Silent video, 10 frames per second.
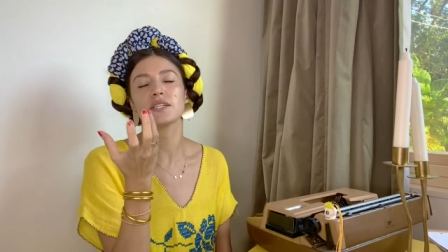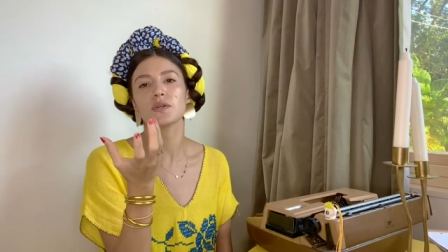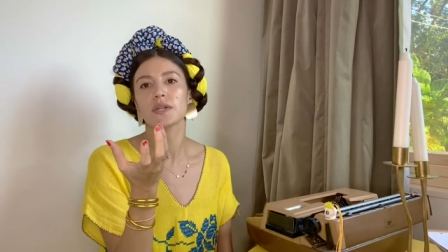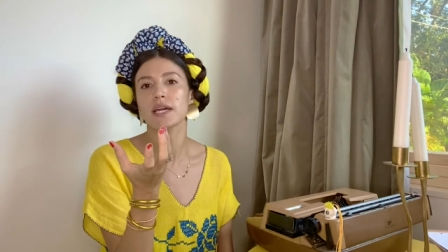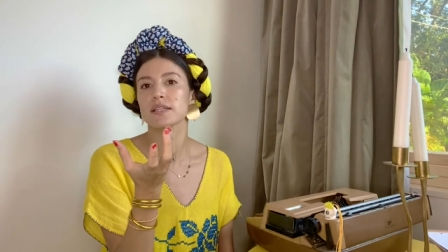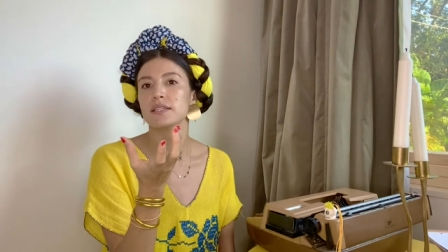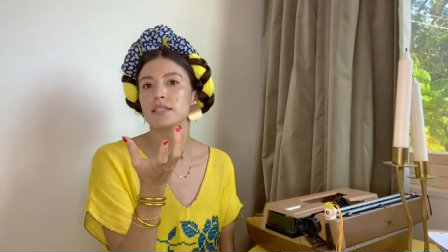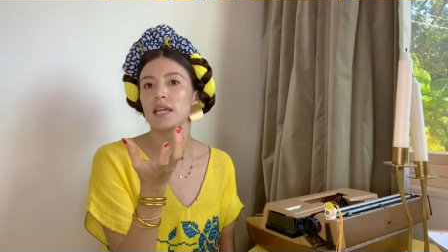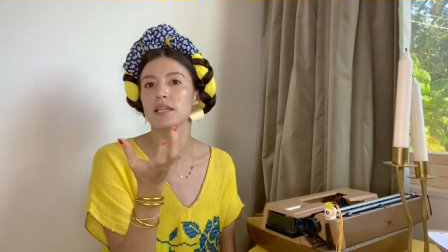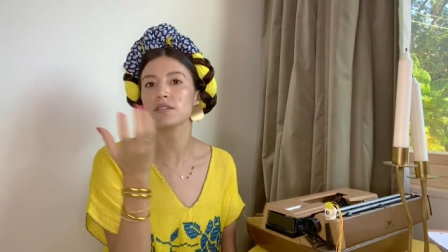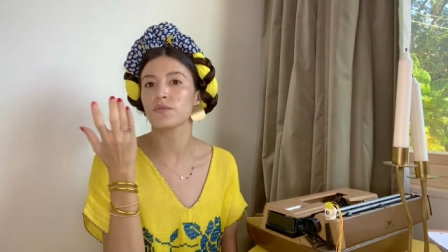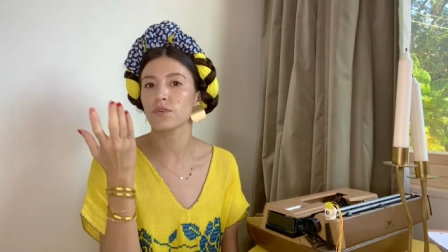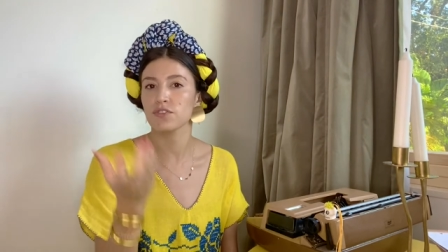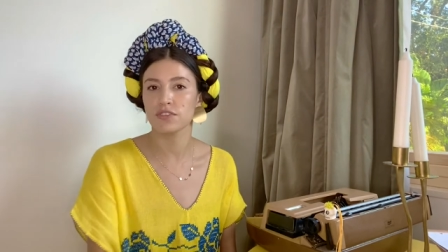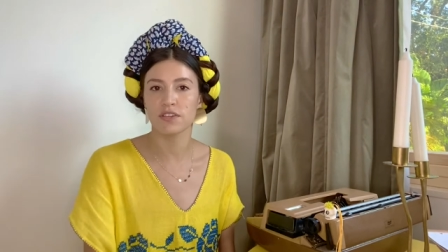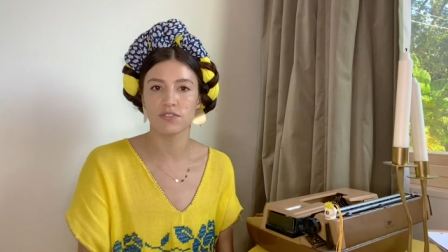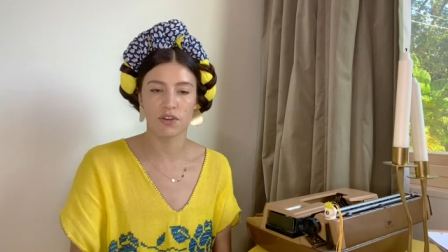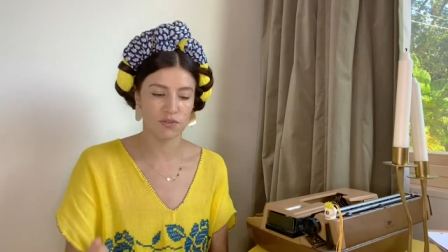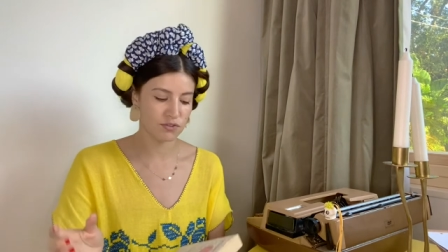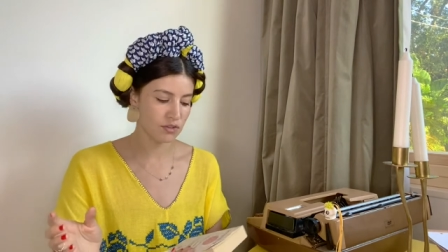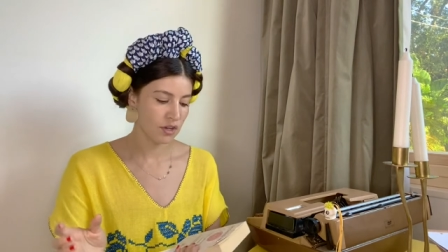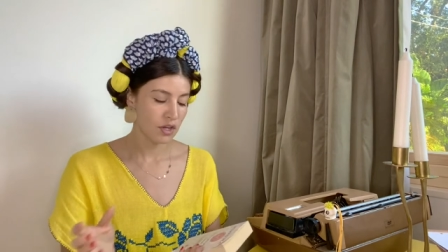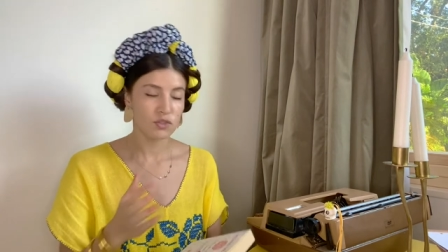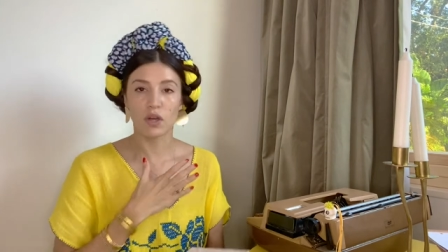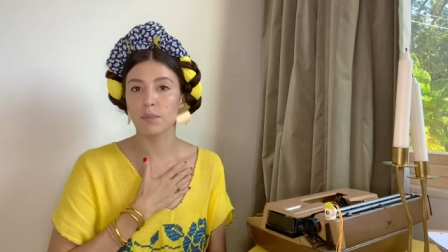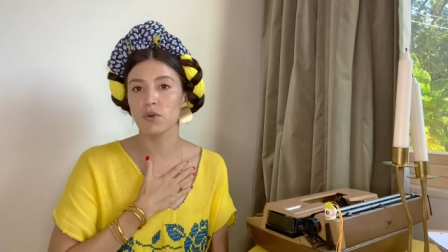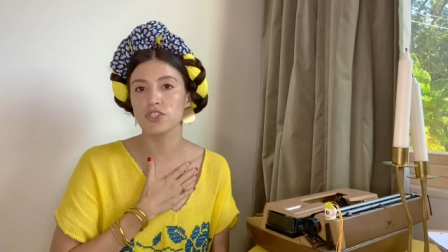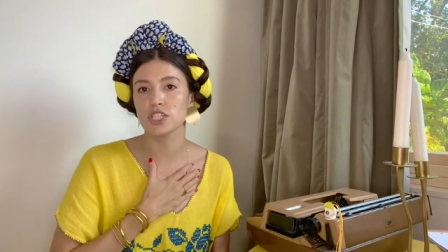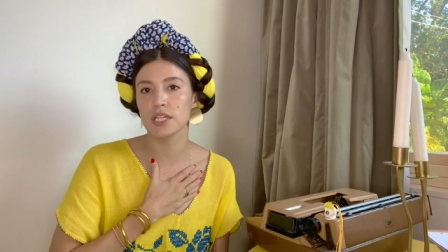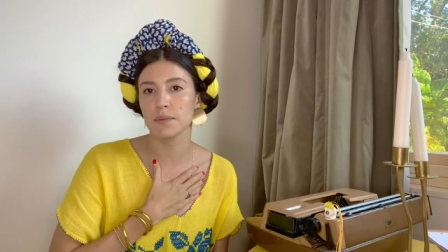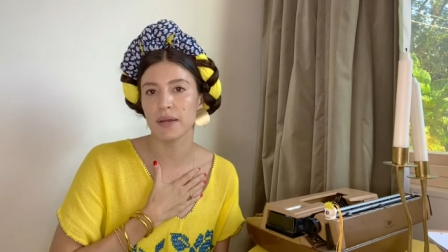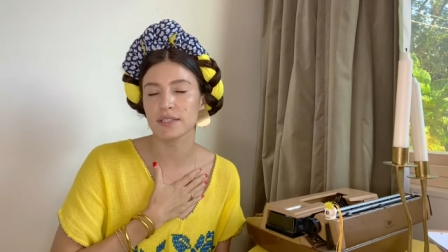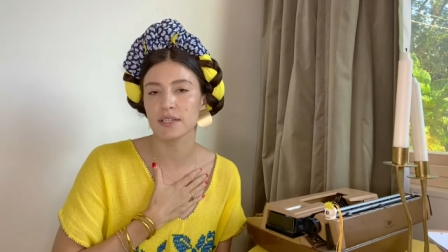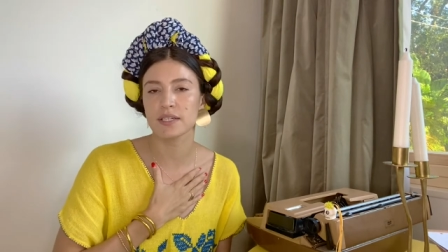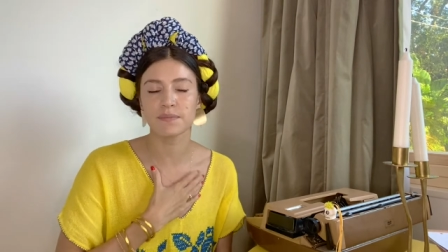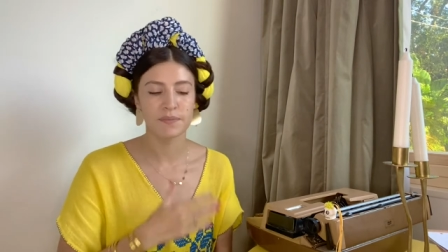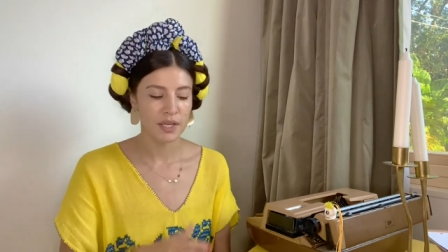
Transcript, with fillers: United States for six years. So I'm originally Mexican.